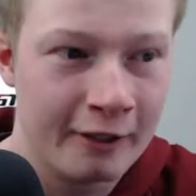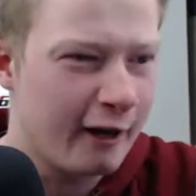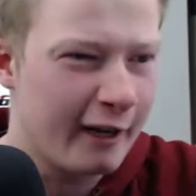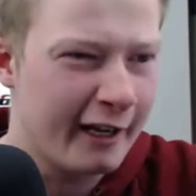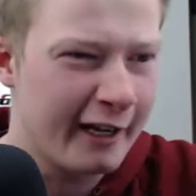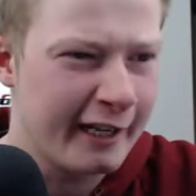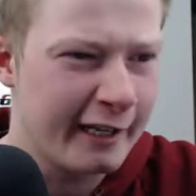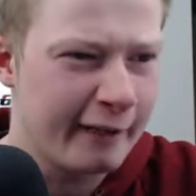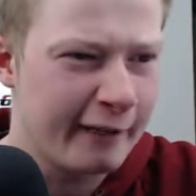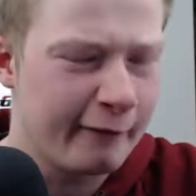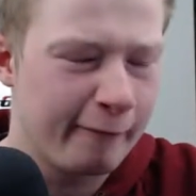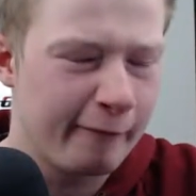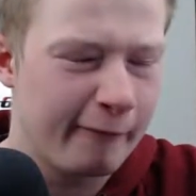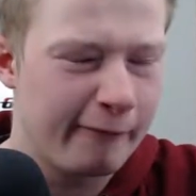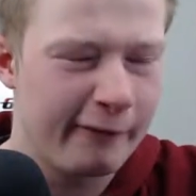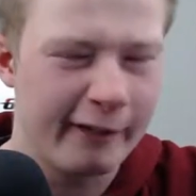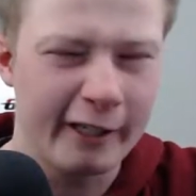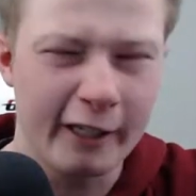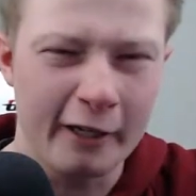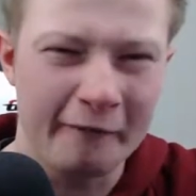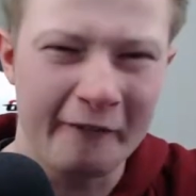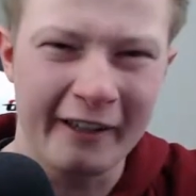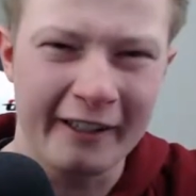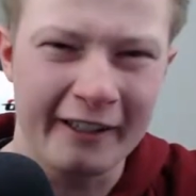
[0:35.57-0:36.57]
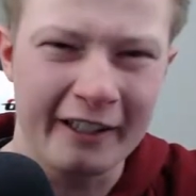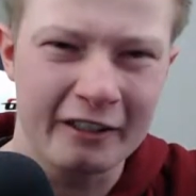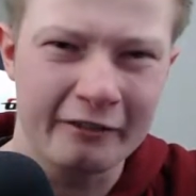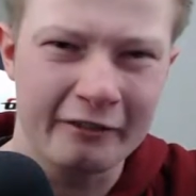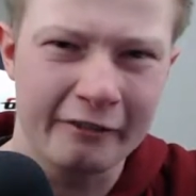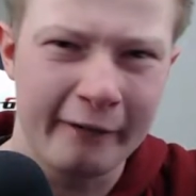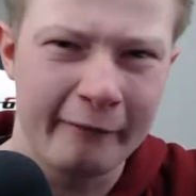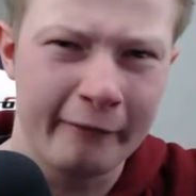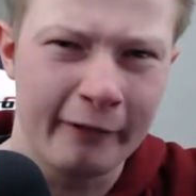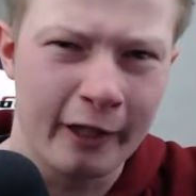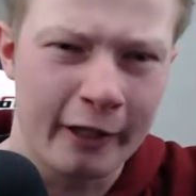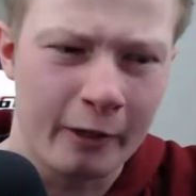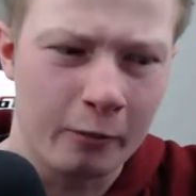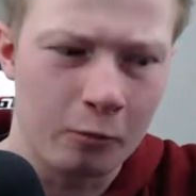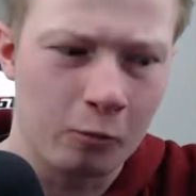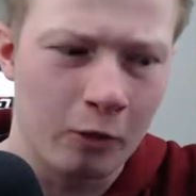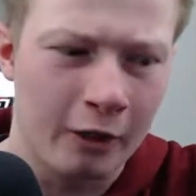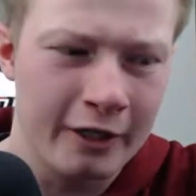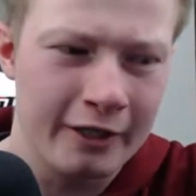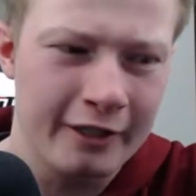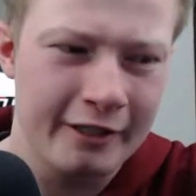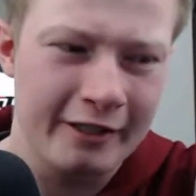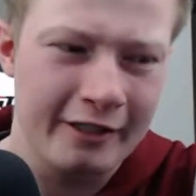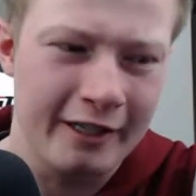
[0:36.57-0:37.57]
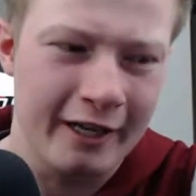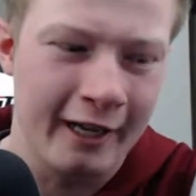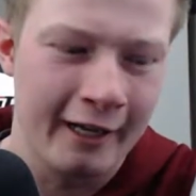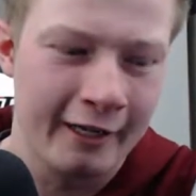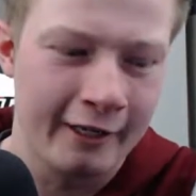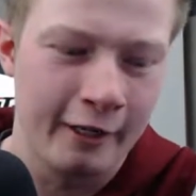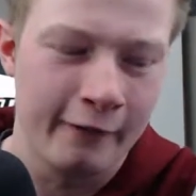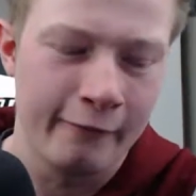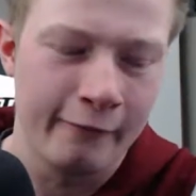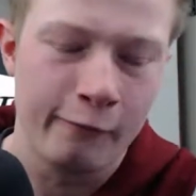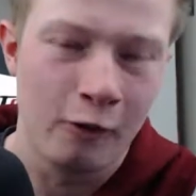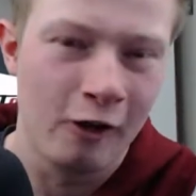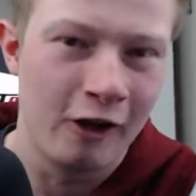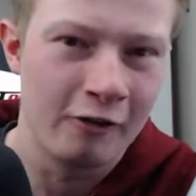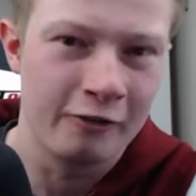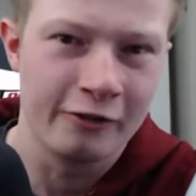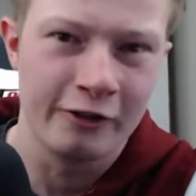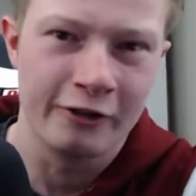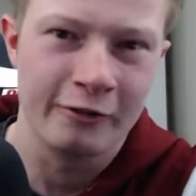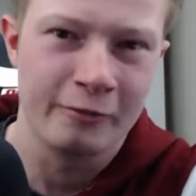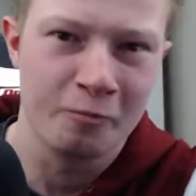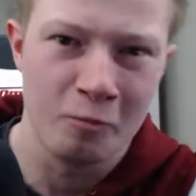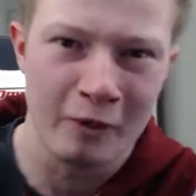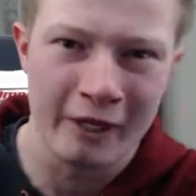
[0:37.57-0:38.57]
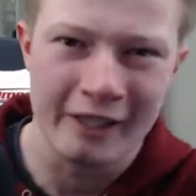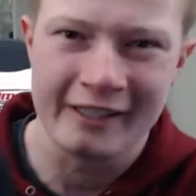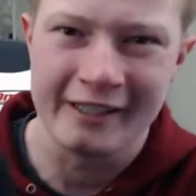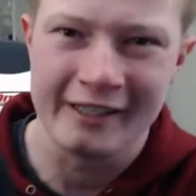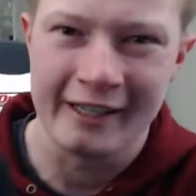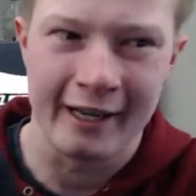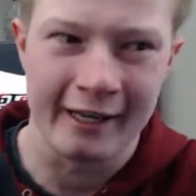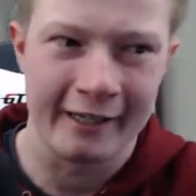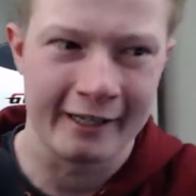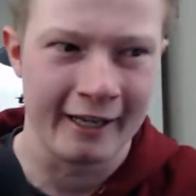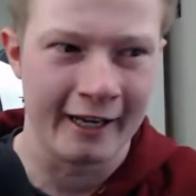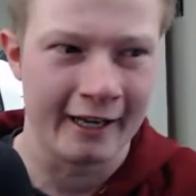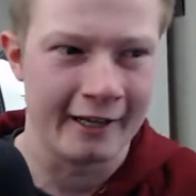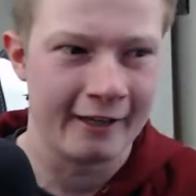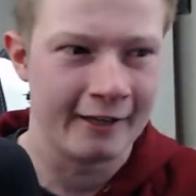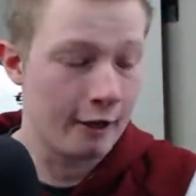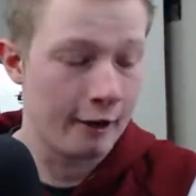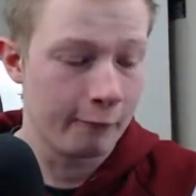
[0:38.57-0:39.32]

I think I've had this flavour like once and I thought I'll just mix it again.